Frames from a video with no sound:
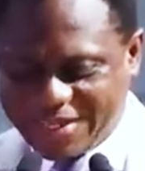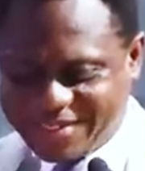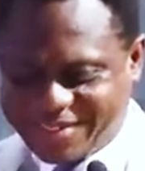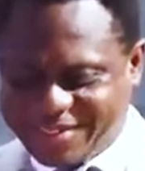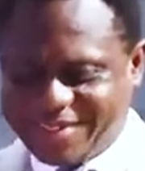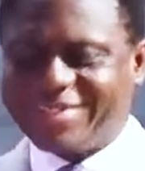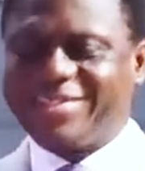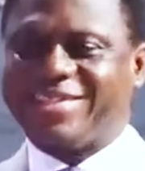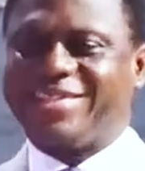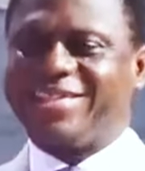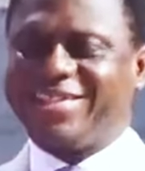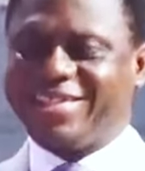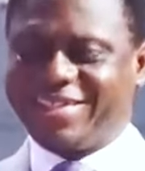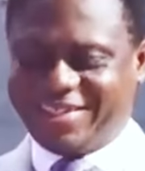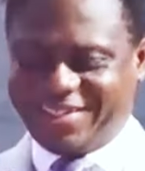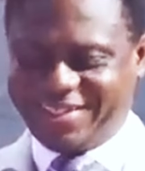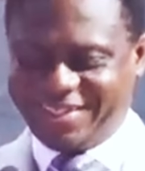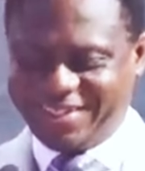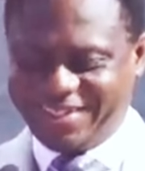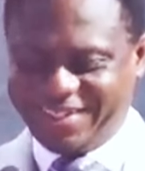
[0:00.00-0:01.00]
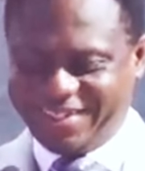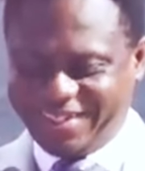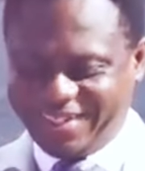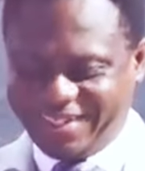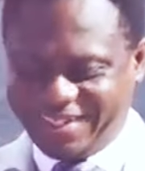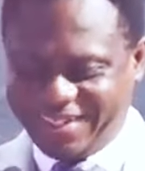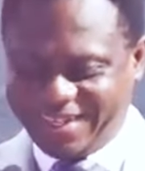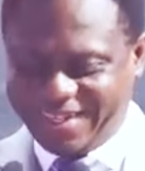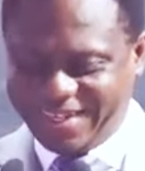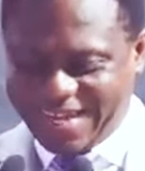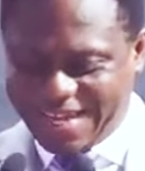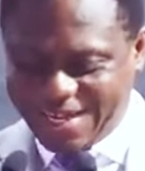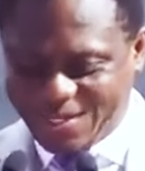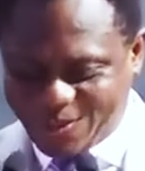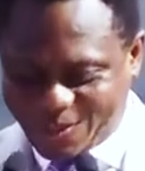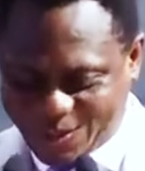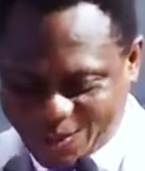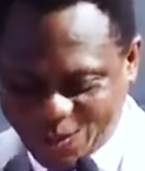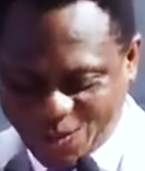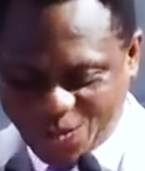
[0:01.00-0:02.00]
city
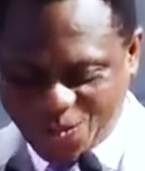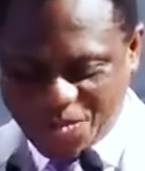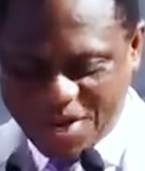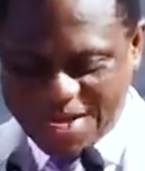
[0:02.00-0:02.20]
and took